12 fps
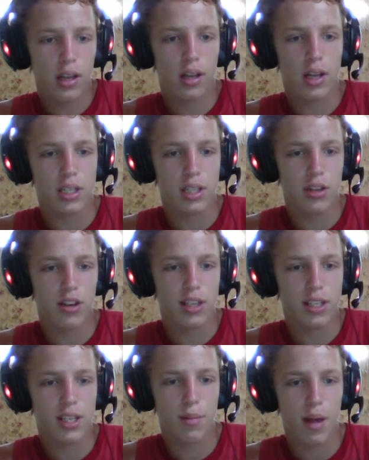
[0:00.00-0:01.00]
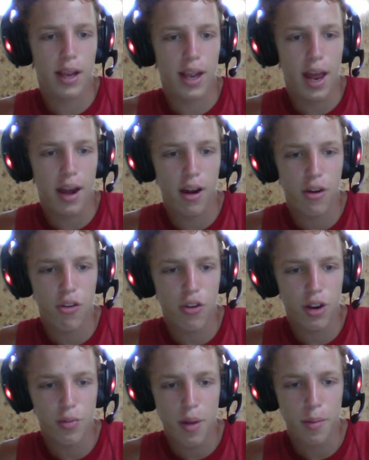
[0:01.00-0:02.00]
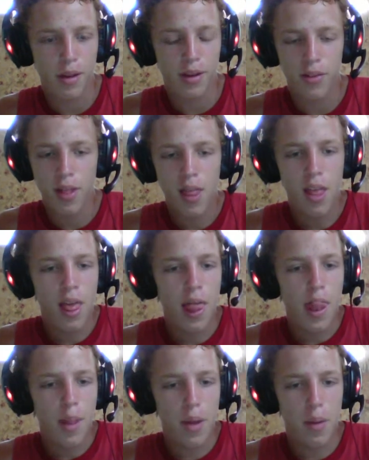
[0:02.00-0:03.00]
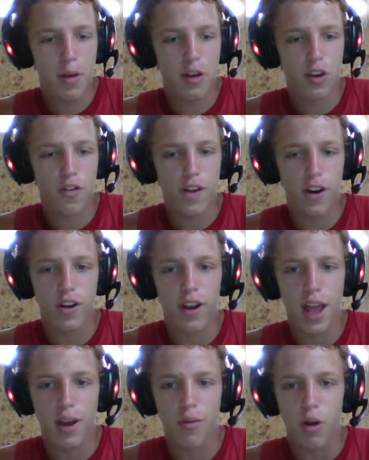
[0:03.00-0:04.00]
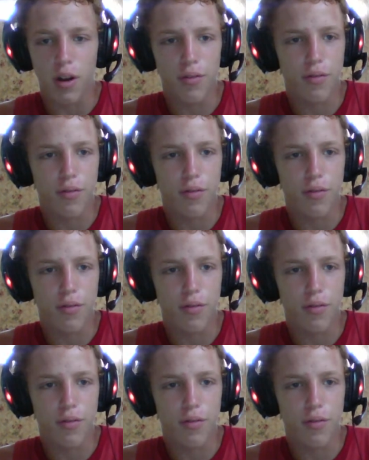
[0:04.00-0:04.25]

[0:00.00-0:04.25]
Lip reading: doesn't really seem like he had injuries. Maybe he just figured he had what?